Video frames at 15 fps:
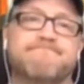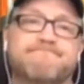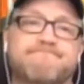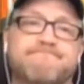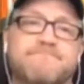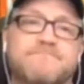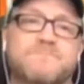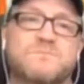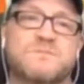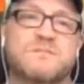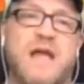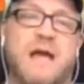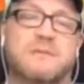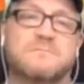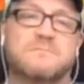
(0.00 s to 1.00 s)

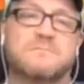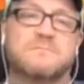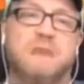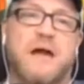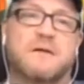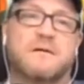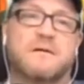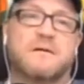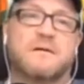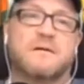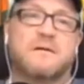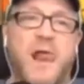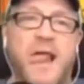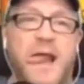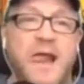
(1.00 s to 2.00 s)

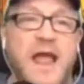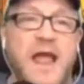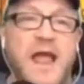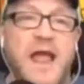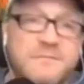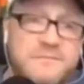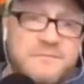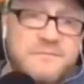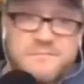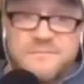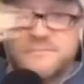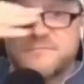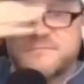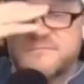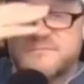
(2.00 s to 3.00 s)

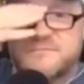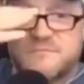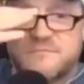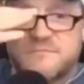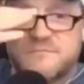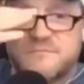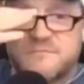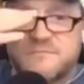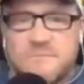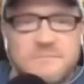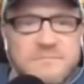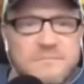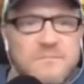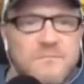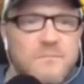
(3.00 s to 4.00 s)

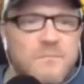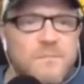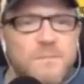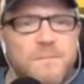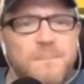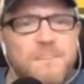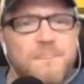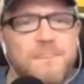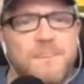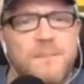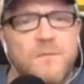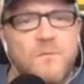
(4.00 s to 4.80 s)
(not speaking)